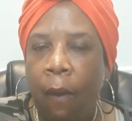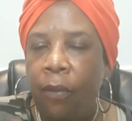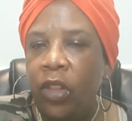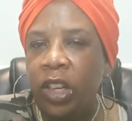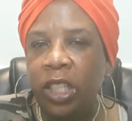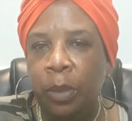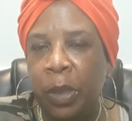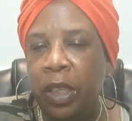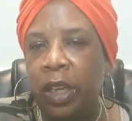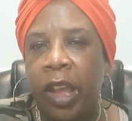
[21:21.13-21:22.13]
Then I
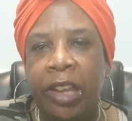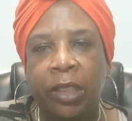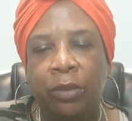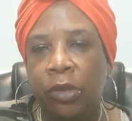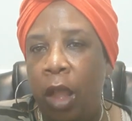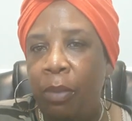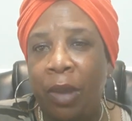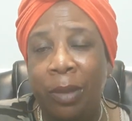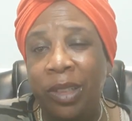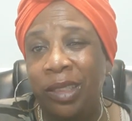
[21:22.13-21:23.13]
spend the day,
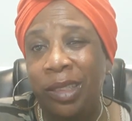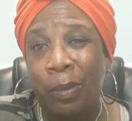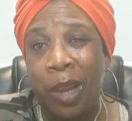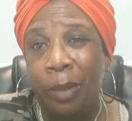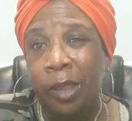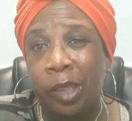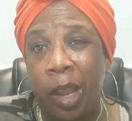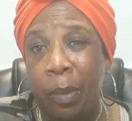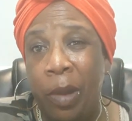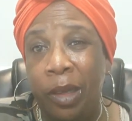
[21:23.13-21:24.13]
probably, sometimes it
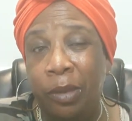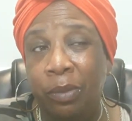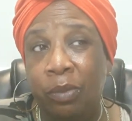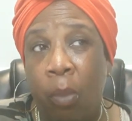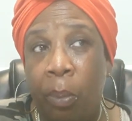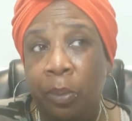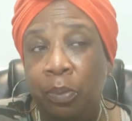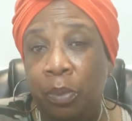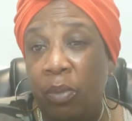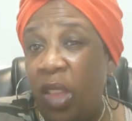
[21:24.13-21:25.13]
take me
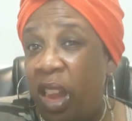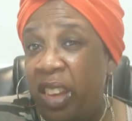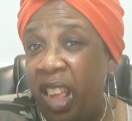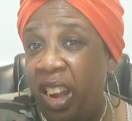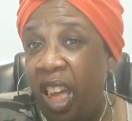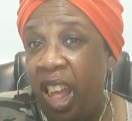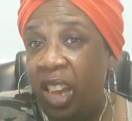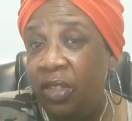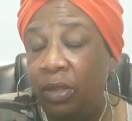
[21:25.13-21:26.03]
a day and a half